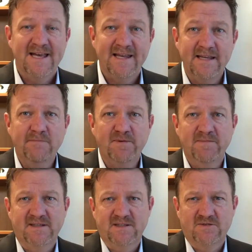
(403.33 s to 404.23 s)
and
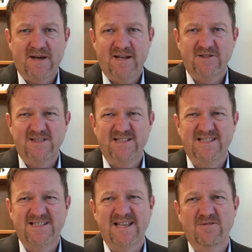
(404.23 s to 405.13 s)
implement the strategies
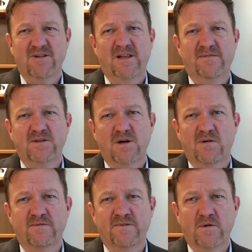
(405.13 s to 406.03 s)
to stay relevant
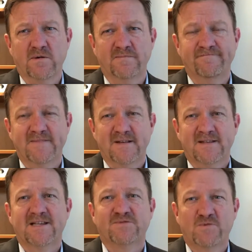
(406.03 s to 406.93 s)
going forward.
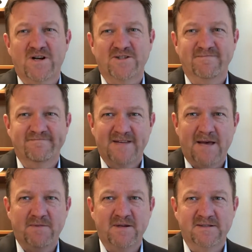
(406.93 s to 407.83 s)
Thanks for watching.
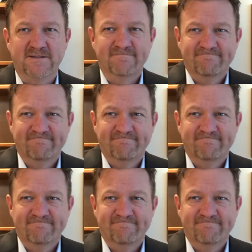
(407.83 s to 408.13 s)
Happy hunting.